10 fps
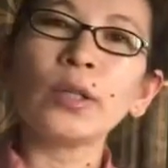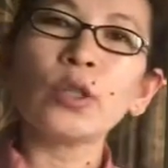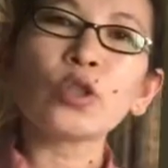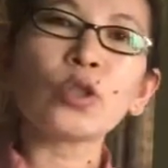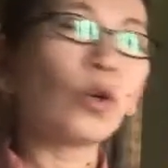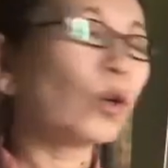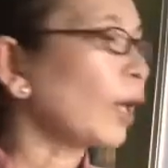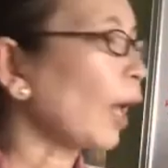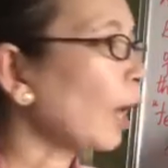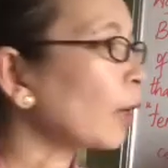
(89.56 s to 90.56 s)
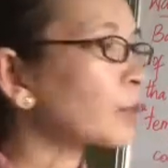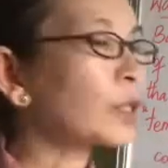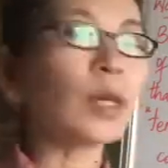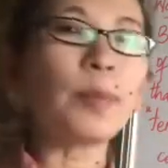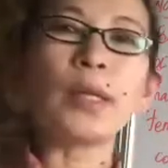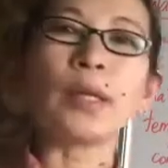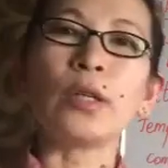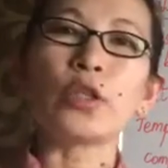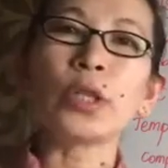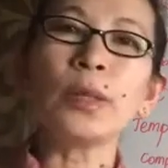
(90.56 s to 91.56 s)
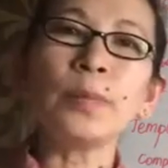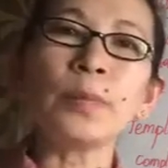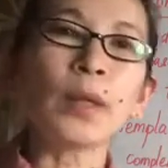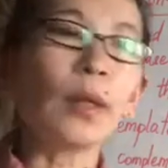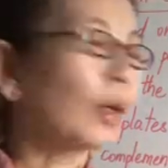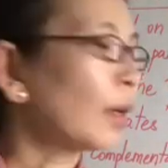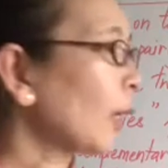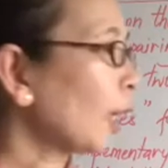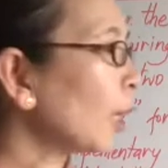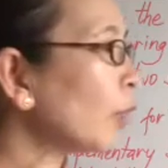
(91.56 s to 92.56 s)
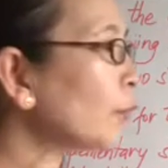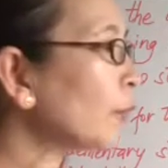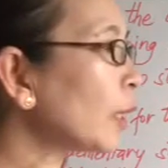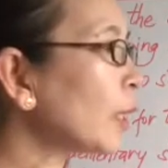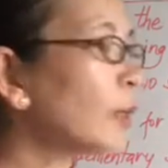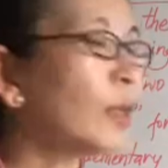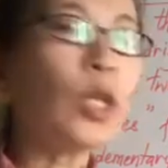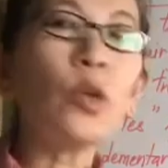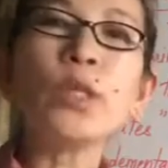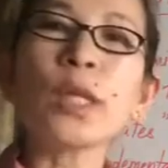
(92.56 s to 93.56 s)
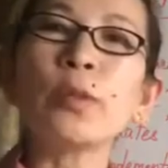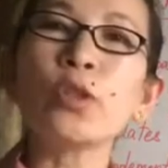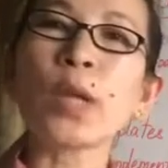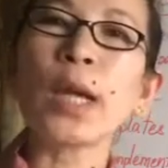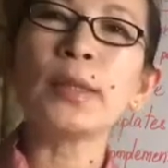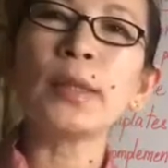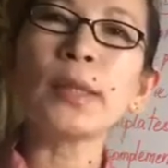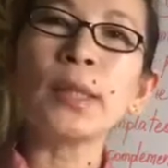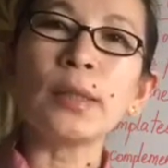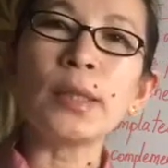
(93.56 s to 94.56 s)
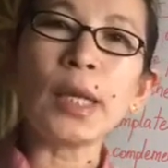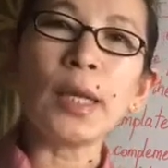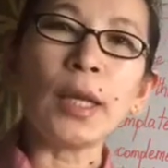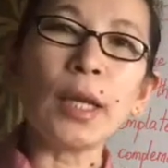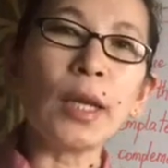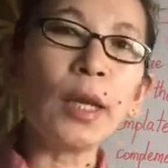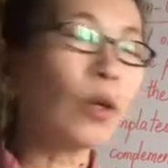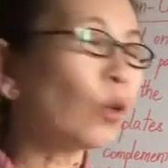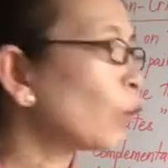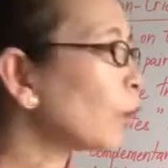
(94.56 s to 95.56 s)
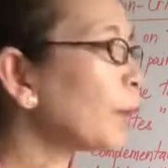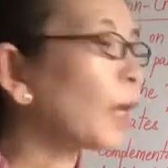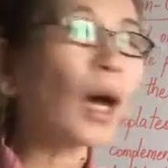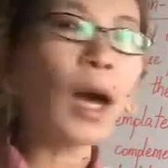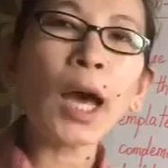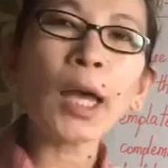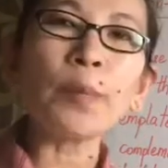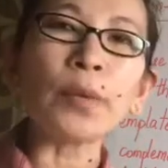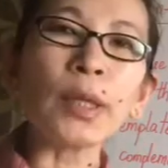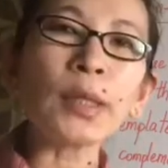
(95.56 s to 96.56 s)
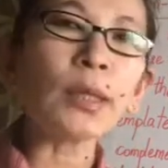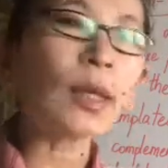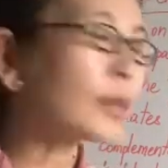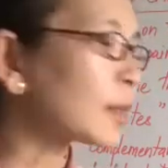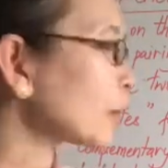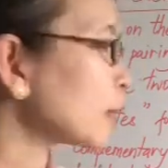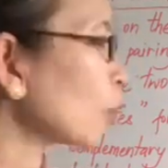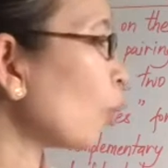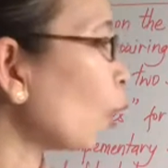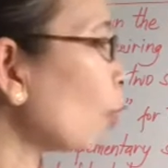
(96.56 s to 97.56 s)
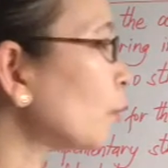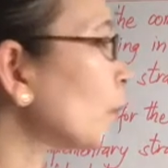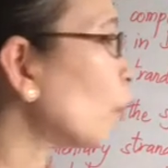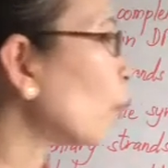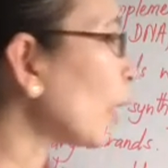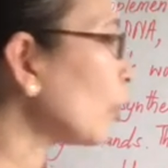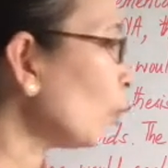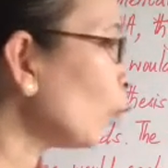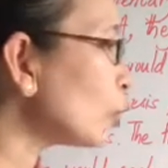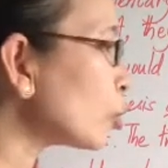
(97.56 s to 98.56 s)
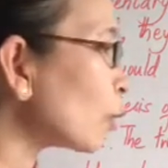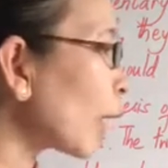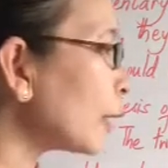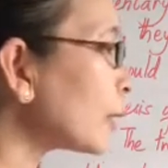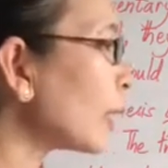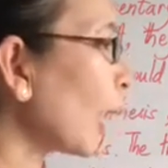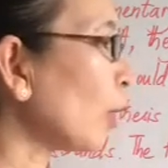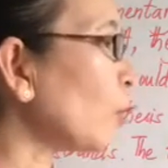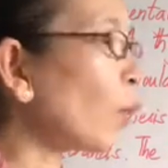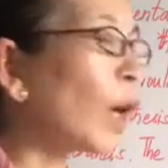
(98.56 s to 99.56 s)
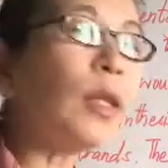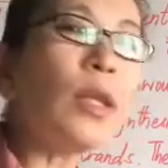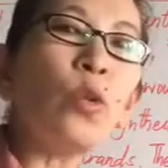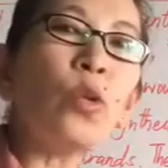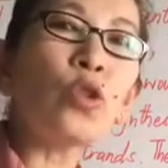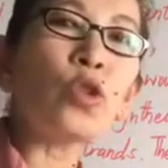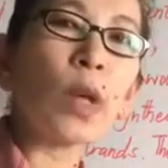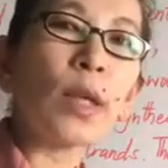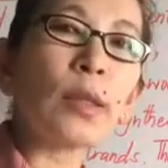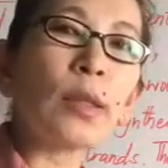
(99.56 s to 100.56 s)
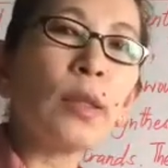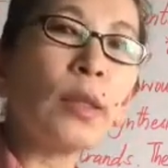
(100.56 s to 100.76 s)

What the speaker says: So after replication, every new double-stranded DNA would be a hybrid consisting of one old strand and one new strand.